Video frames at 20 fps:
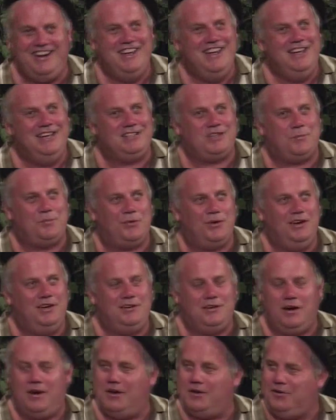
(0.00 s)
It's a pretty
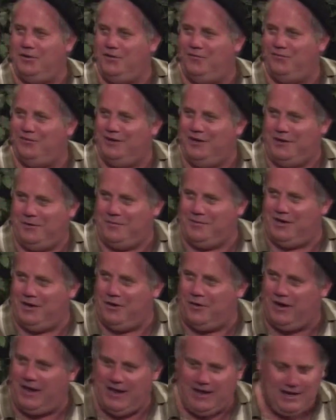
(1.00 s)
darn good film,
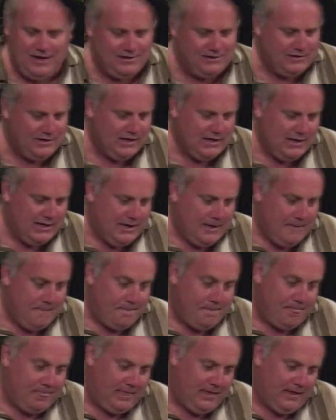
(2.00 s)
and
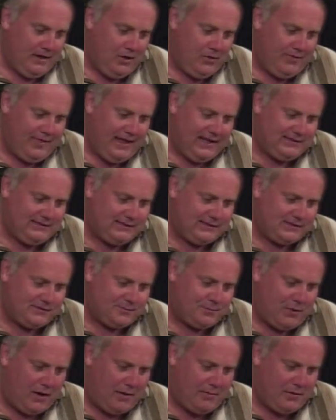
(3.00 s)
that's
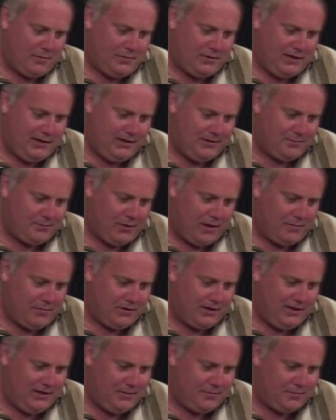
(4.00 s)
probably